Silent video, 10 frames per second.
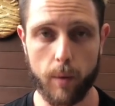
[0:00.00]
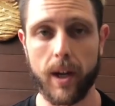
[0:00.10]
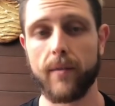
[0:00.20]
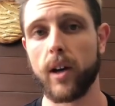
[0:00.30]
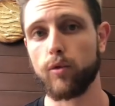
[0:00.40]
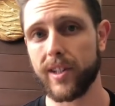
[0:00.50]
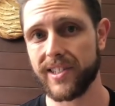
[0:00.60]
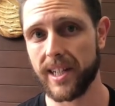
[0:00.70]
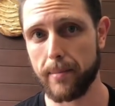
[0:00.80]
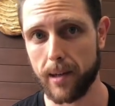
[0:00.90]
We have our
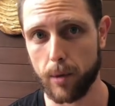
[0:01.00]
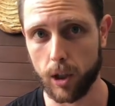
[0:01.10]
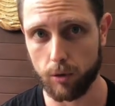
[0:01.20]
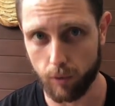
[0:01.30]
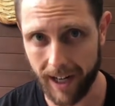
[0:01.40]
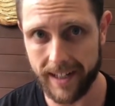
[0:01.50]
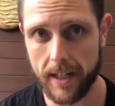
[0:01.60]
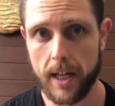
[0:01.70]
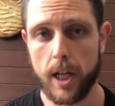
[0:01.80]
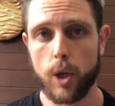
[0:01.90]
resting metabolic rate,
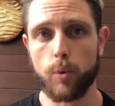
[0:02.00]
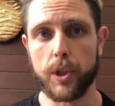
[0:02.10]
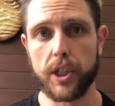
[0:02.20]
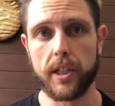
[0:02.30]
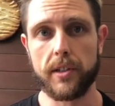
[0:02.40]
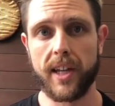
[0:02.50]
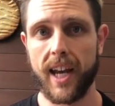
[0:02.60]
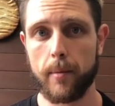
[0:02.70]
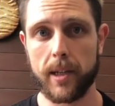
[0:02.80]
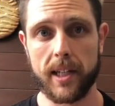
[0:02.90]
which is
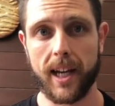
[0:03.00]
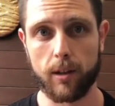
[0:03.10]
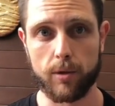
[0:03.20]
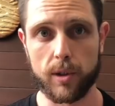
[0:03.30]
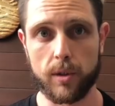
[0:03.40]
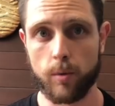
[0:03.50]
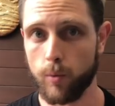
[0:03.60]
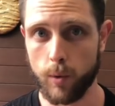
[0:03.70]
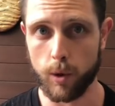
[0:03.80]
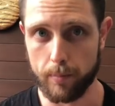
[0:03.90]
how many calories
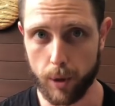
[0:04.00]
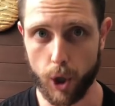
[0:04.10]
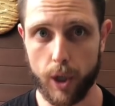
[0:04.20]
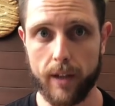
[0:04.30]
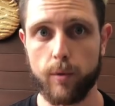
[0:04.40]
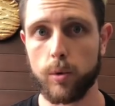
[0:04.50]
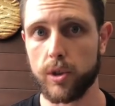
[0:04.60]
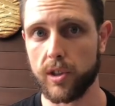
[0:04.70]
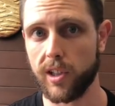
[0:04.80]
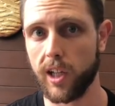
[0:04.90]
we would burn if we were
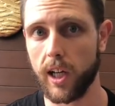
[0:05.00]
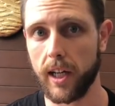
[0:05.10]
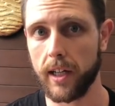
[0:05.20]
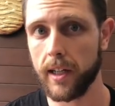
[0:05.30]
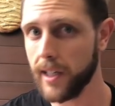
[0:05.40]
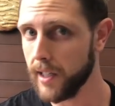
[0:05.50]
just lying